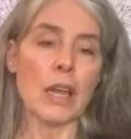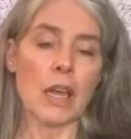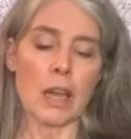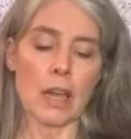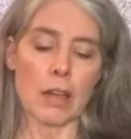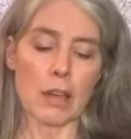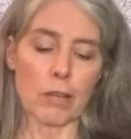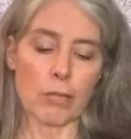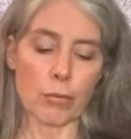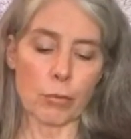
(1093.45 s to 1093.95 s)

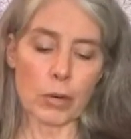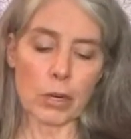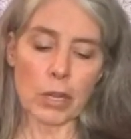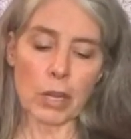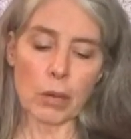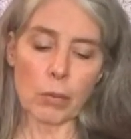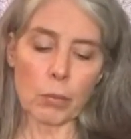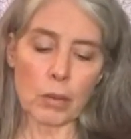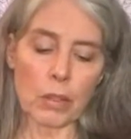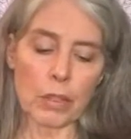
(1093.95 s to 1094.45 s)
of
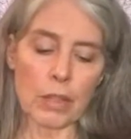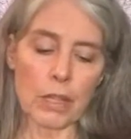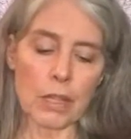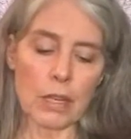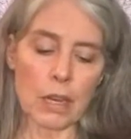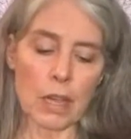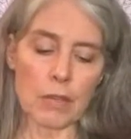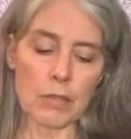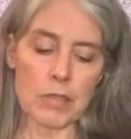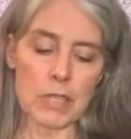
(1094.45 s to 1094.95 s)
working with
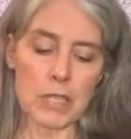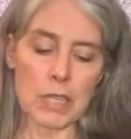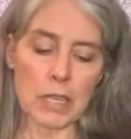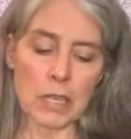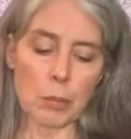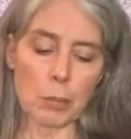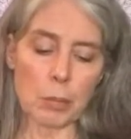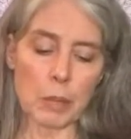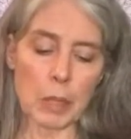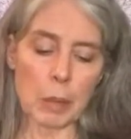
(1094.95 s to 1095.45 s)
it, of
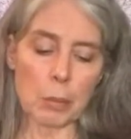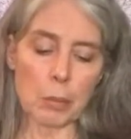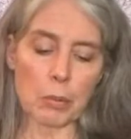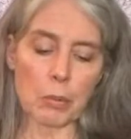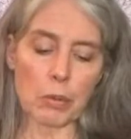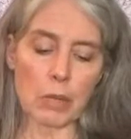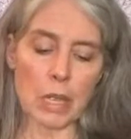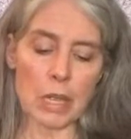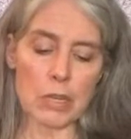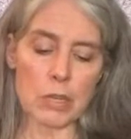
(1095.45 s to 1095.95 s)
seeing people
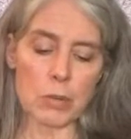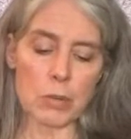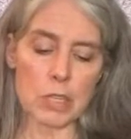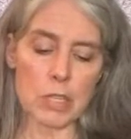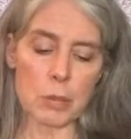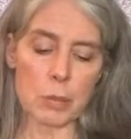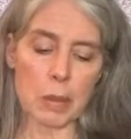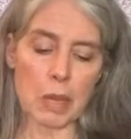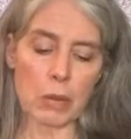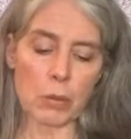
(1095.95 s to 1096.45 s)
get to
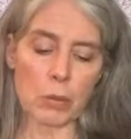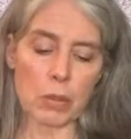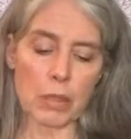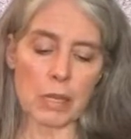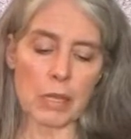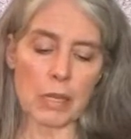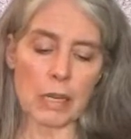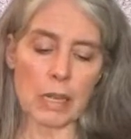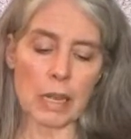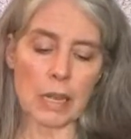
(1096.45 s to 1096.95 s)
expand with
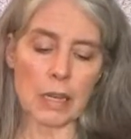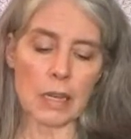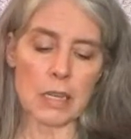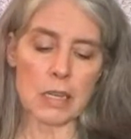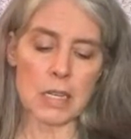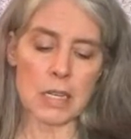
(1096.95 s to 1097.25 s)
it, and